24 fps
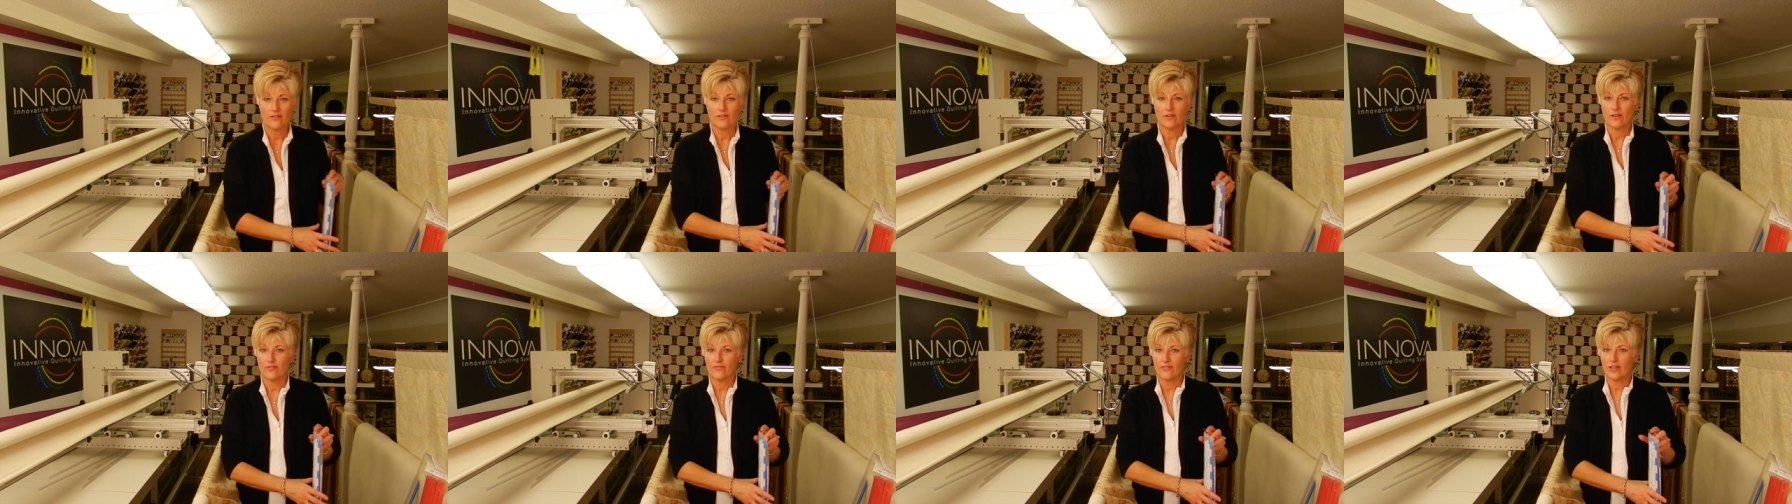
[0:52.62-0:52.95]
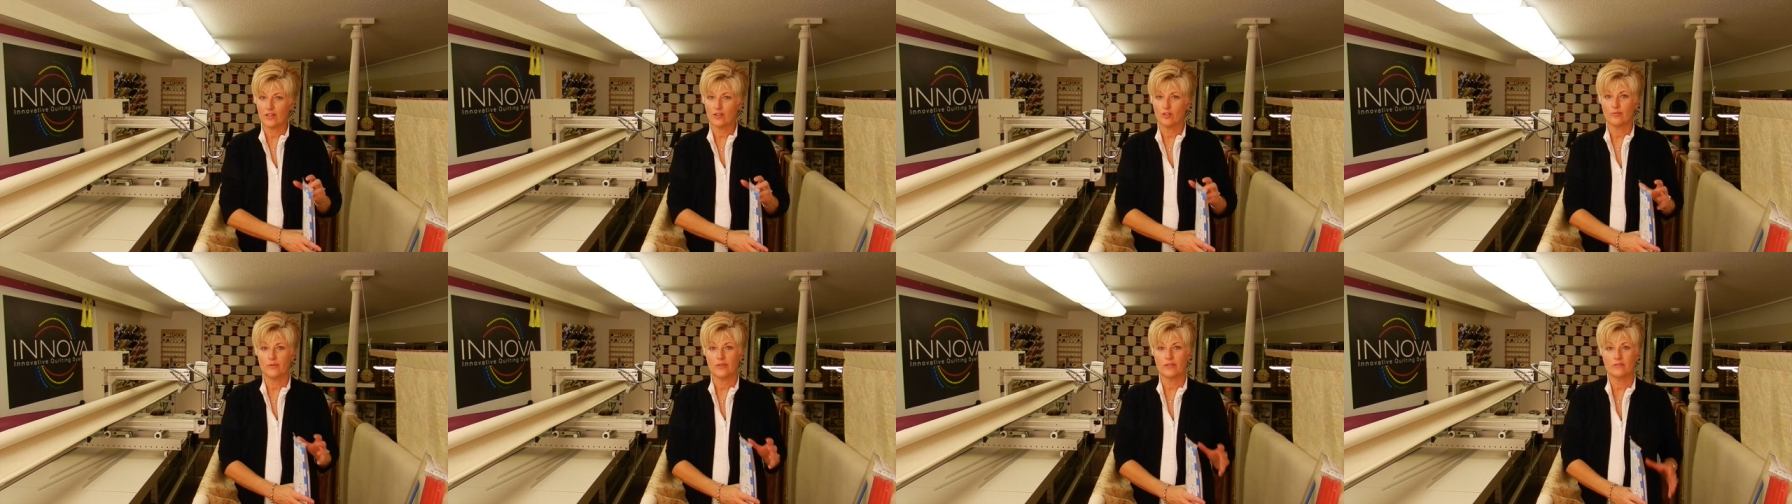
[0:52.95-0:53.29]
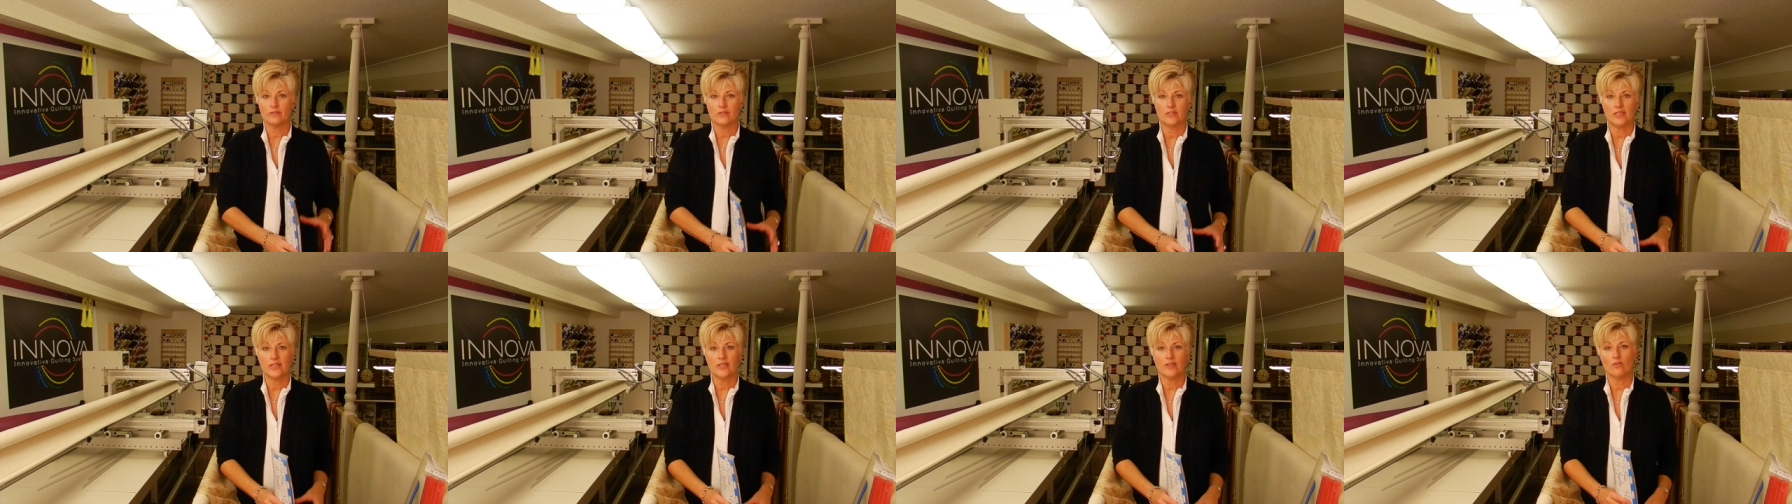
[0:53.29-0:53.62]
on
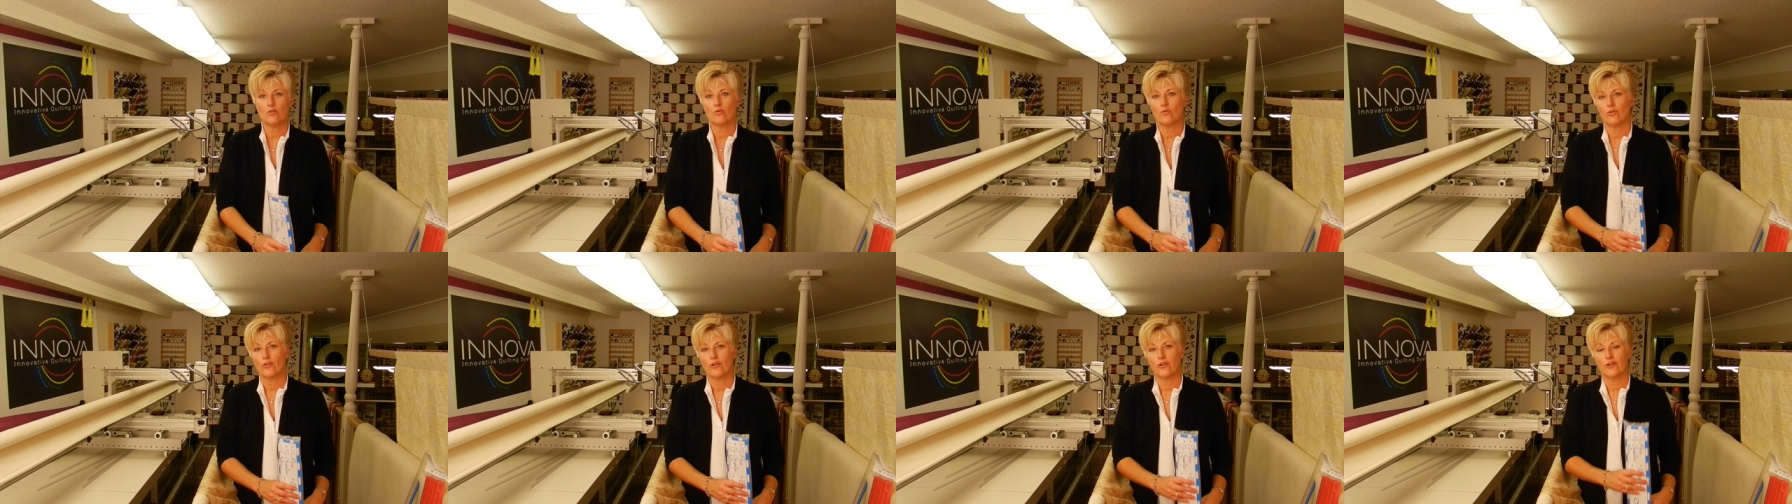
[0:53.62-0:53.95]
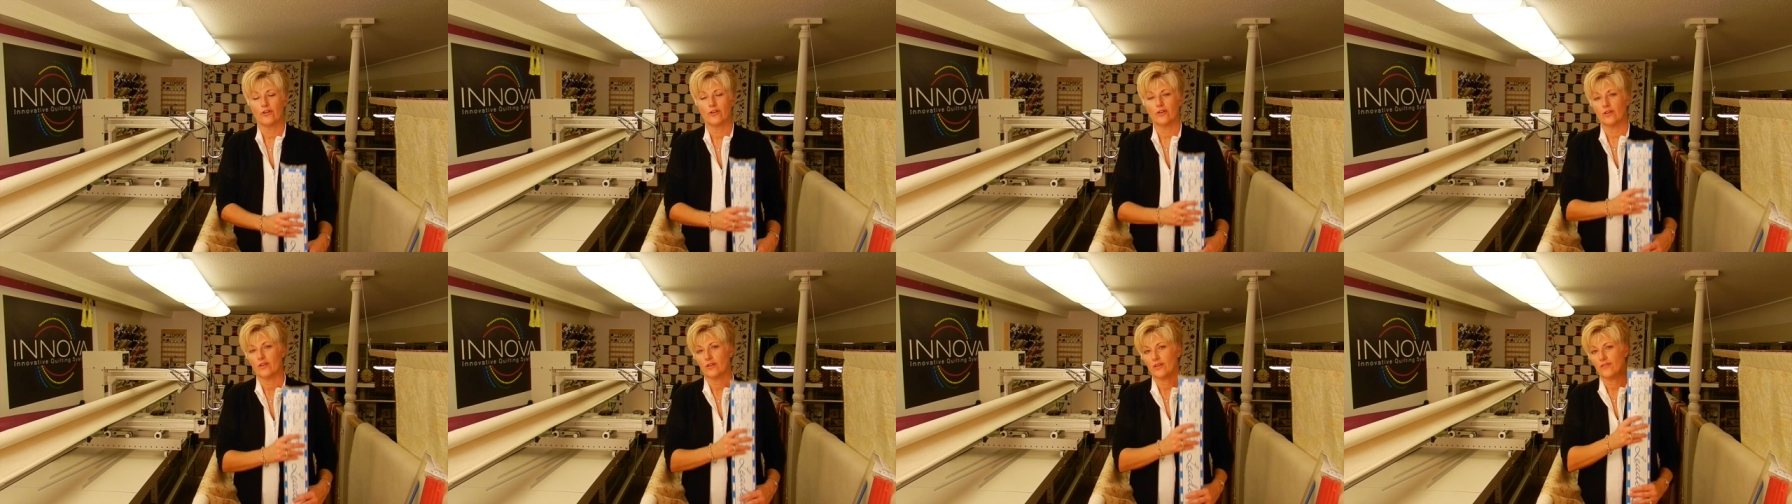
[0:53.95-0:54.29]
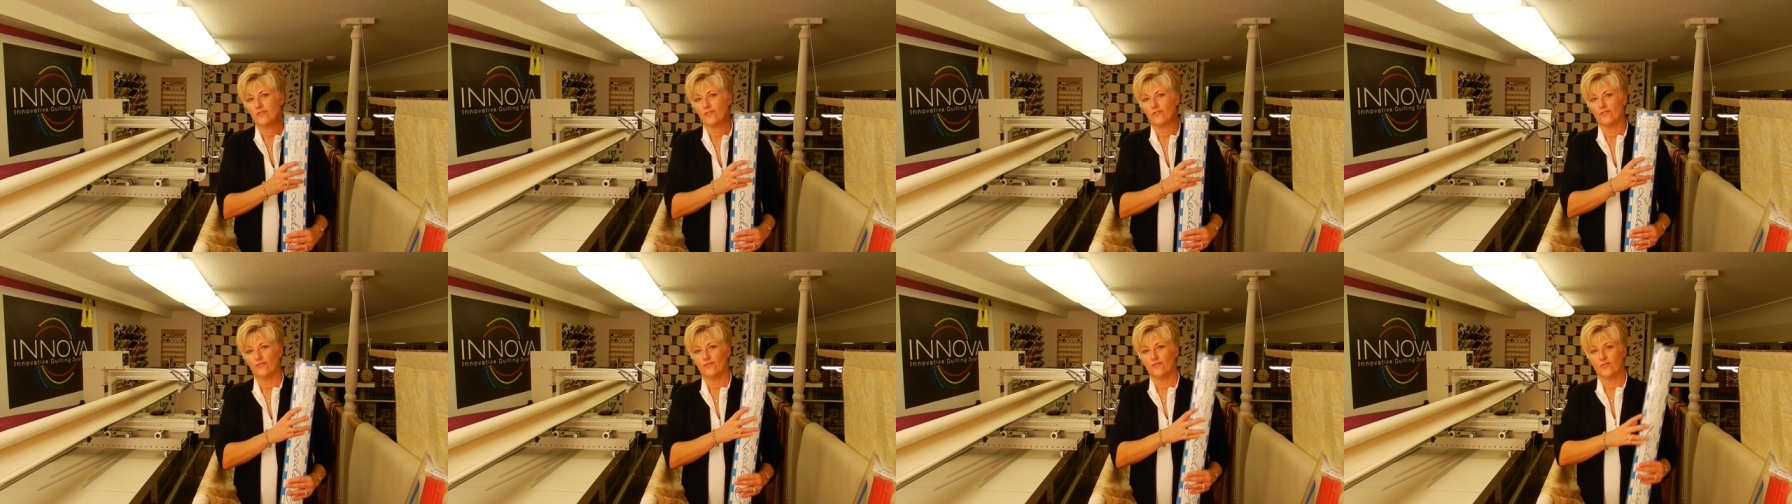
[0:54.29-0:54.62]
availability, or
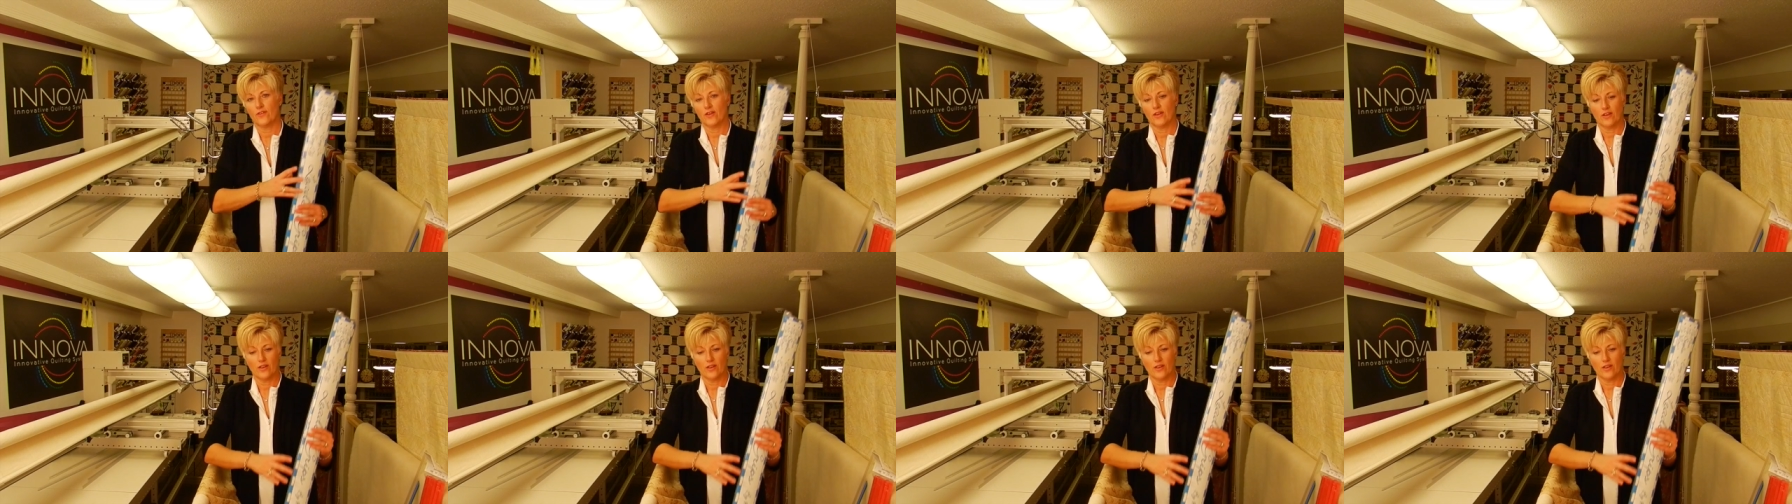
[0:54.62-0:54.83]
if